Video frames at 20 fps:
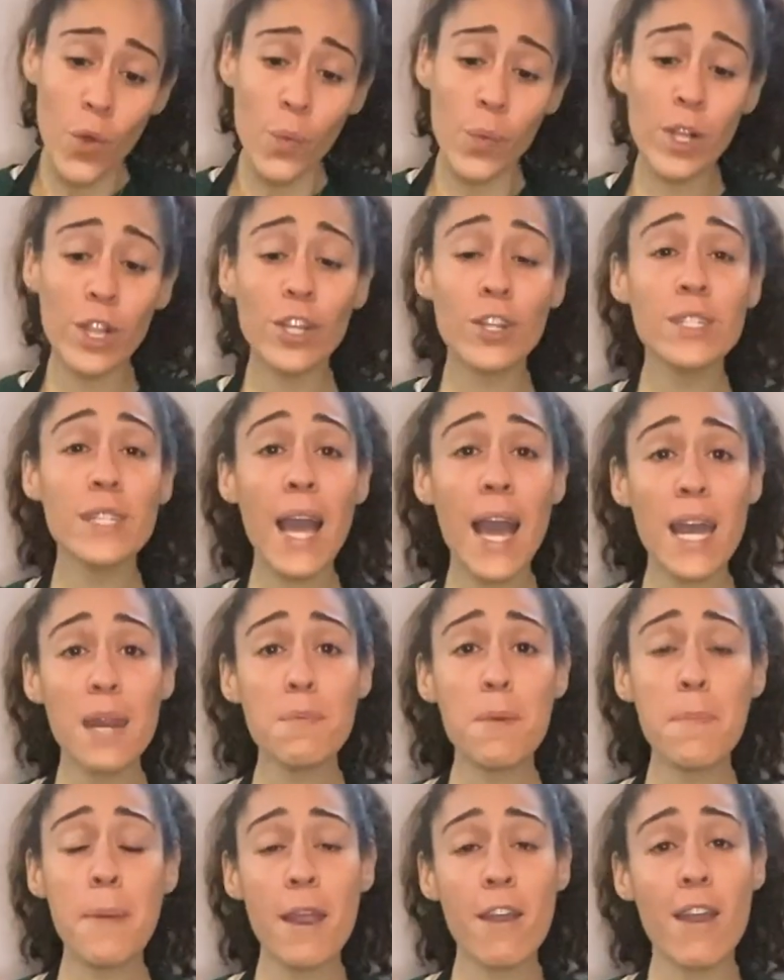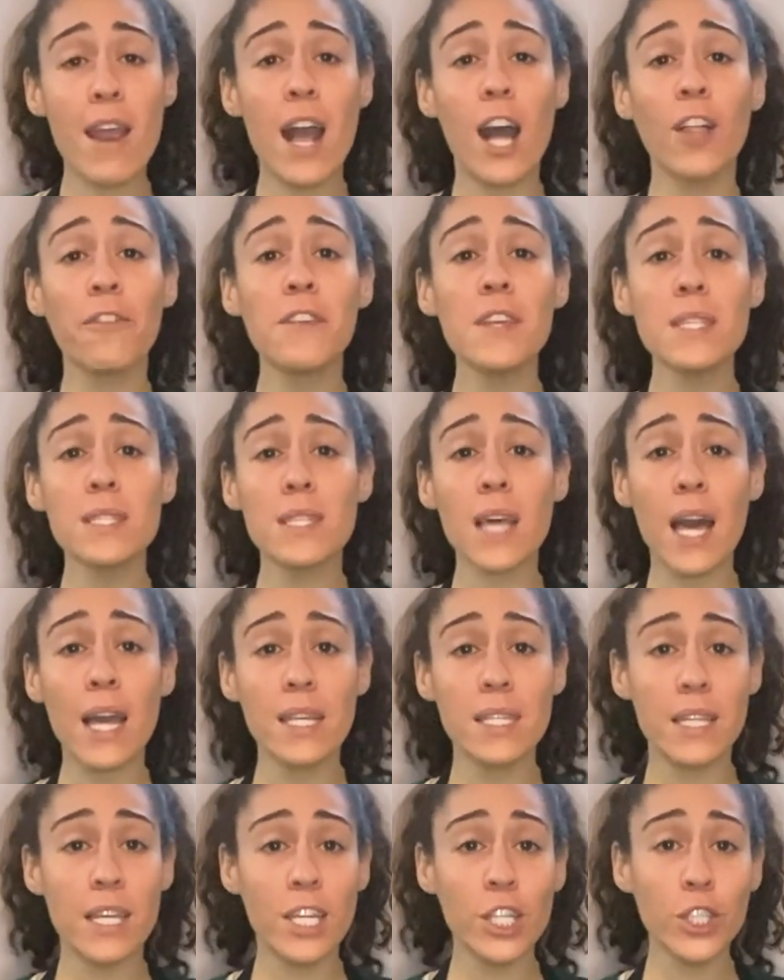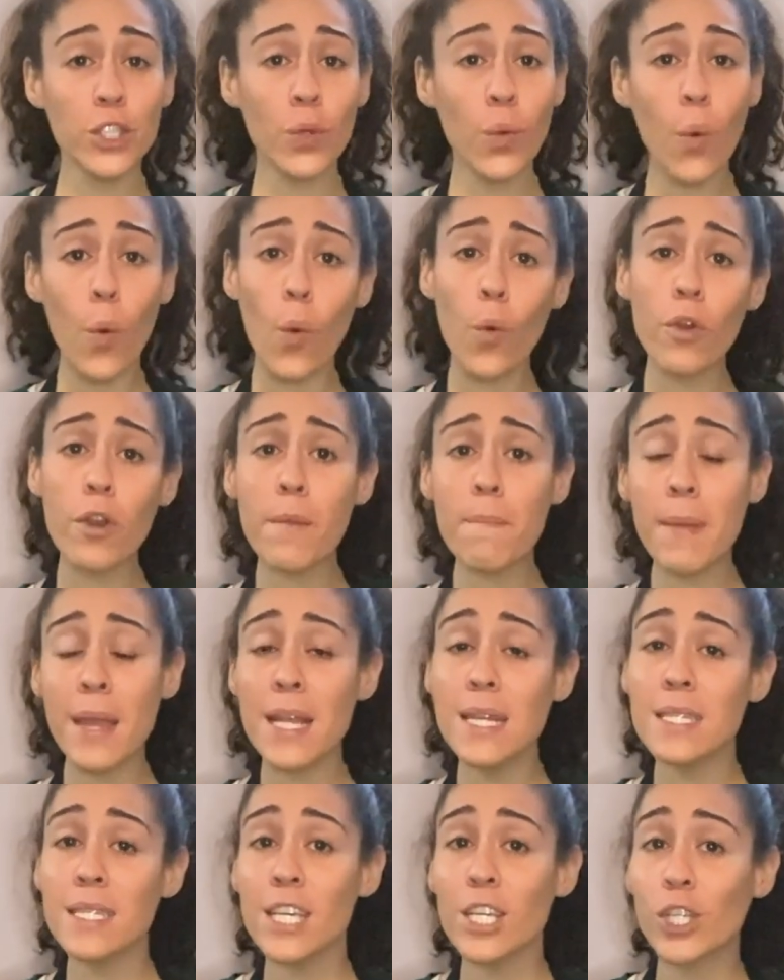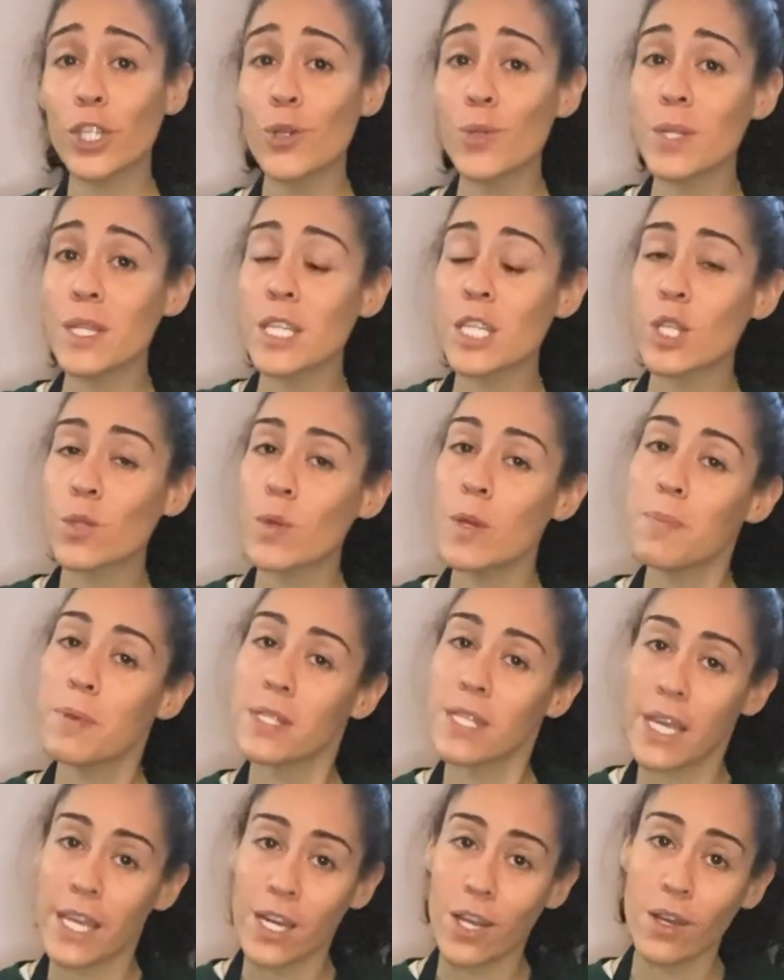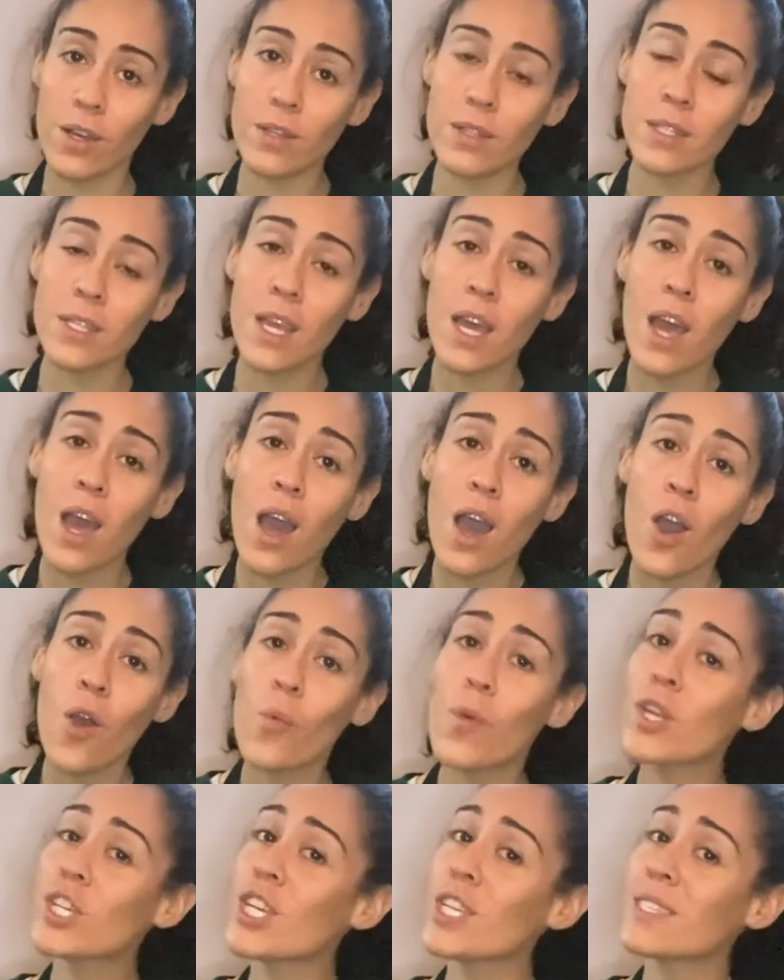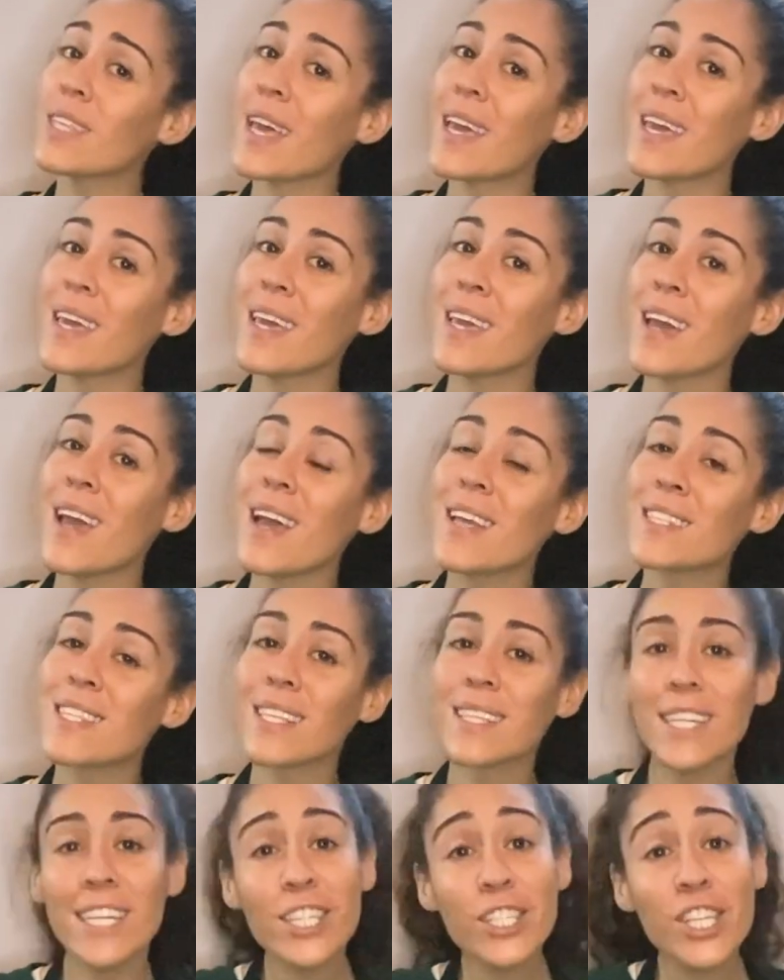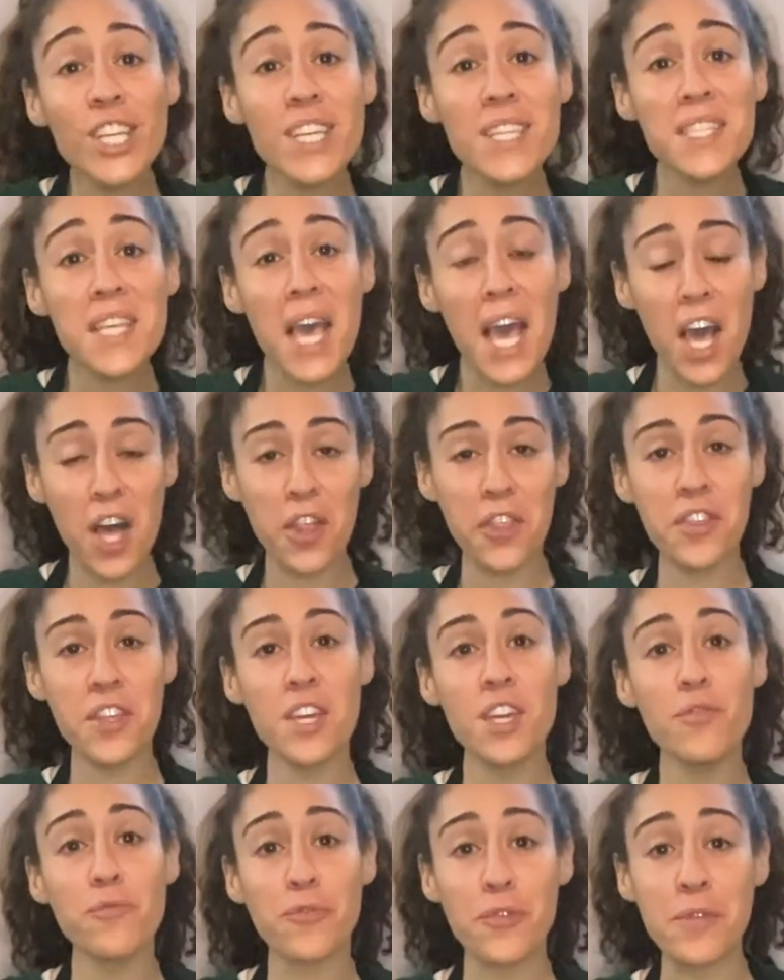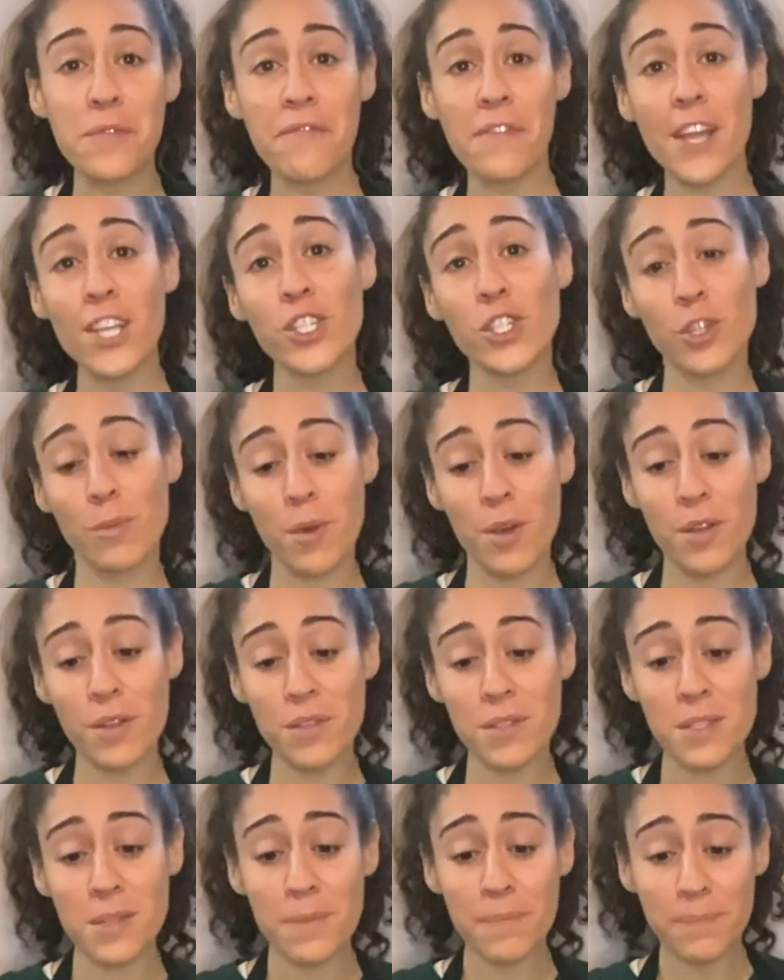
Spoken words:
We learned how to prepare a healthy side dish or a main dish using sweet potatoes, which is a delicious, healthy root vegetable.